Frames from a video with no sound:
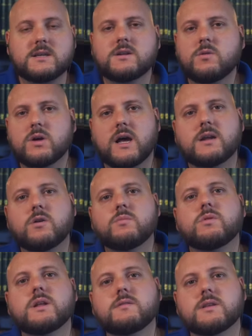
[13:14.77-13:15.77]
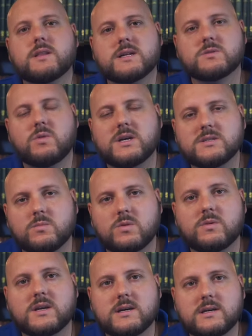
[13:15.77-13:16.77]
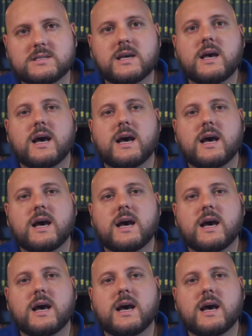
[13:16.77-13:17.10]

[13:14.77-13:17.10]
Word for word: you know what, I don't believe that that's possible because